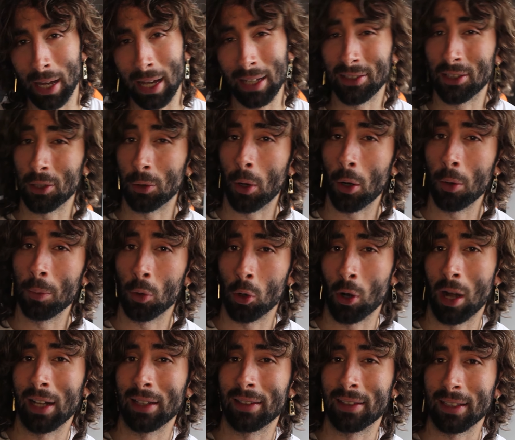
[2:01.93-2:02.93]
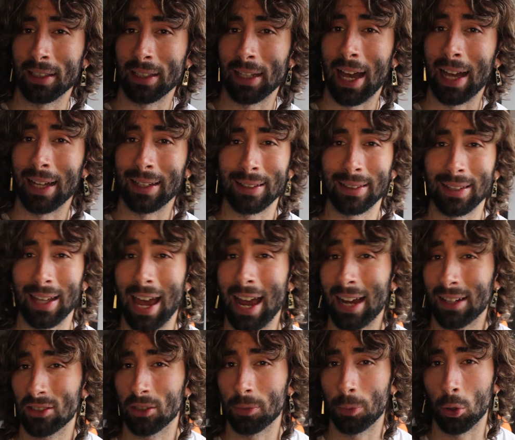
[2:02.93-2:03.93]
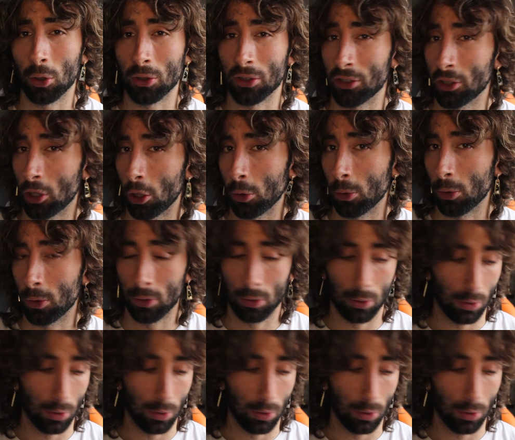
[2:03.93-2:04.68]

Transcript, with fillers: has their own morality and acts upon so,